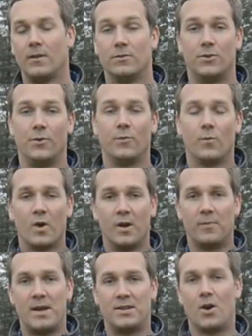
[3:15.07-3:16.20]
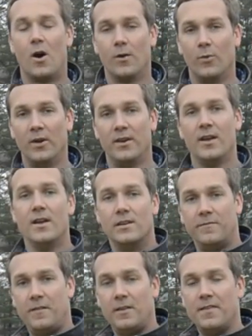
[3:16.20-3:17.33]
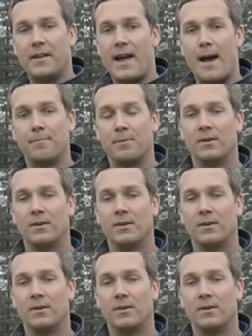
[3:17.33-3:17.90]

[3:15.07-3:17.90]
Soon, we're going to plant a hardwood to fill in the gap,